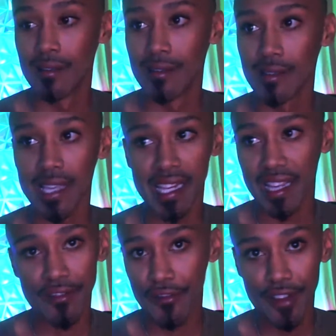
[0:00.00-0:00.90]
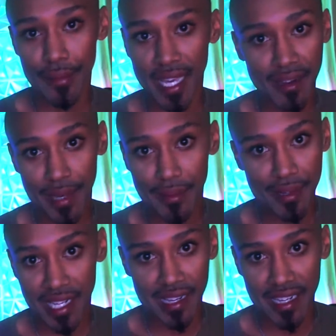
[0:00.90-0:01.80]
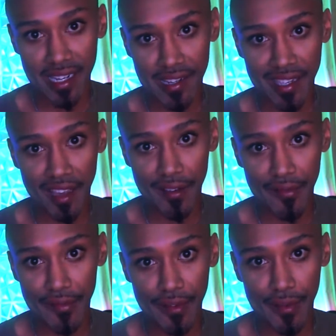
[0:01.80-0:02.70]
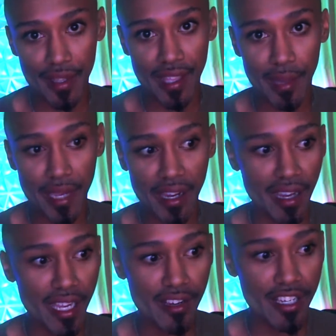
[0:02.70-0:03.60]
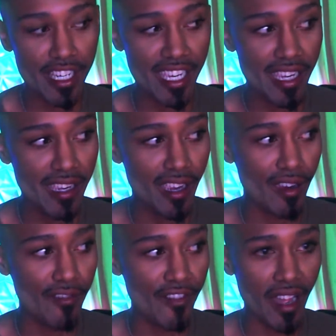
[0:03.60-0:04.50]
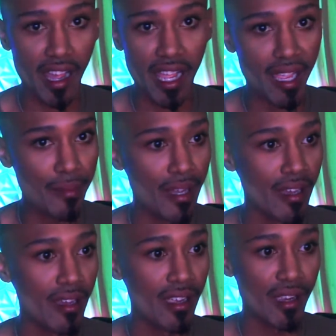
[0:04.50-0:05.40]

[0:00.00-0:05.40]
Like, never feel bad about protecting yourself, whether that be your energy, your vibe, your